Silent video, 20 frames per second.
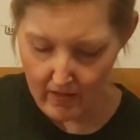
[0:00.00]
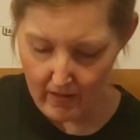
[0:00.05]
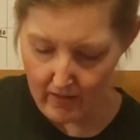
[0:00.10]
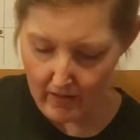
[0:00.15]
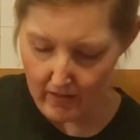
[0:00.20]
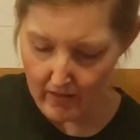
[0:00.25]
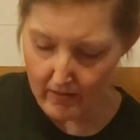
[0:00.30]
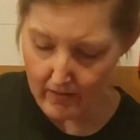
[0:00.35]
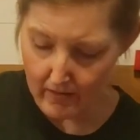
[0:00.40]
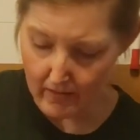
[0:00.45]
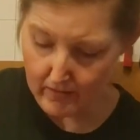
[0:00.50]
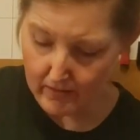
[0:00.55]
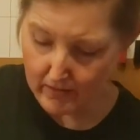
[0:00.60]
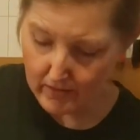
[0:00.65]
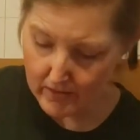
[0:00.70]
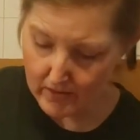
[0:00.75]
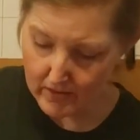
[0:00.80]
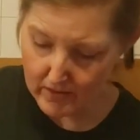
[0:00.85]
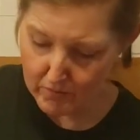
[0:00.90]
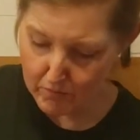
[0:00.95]
And then you
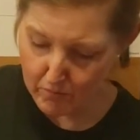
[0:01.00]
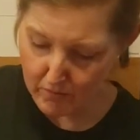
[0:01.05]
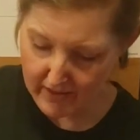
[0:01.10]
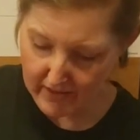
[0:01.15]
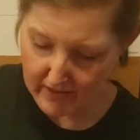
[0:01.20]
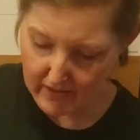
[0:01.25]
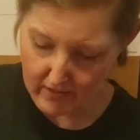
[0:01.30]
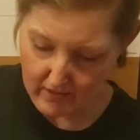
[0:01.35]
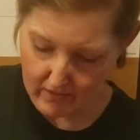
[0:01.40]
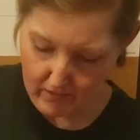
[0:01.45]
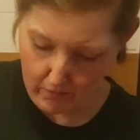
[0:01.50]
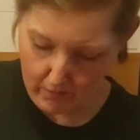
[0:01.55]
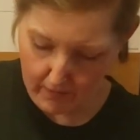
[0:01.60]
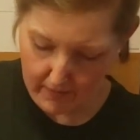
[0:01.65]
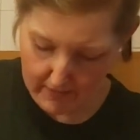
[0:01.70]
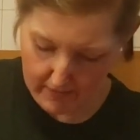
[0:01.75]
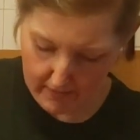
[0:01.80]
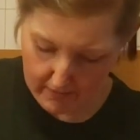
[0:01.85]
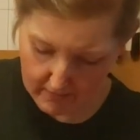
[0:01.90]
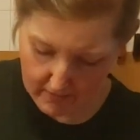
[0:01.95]
just spread this
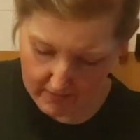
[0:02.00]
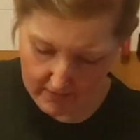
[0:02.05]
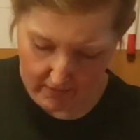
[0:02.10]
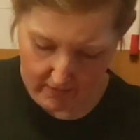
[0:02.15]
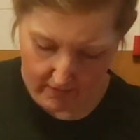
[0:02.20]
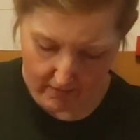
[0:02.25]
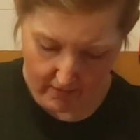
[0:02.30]
around.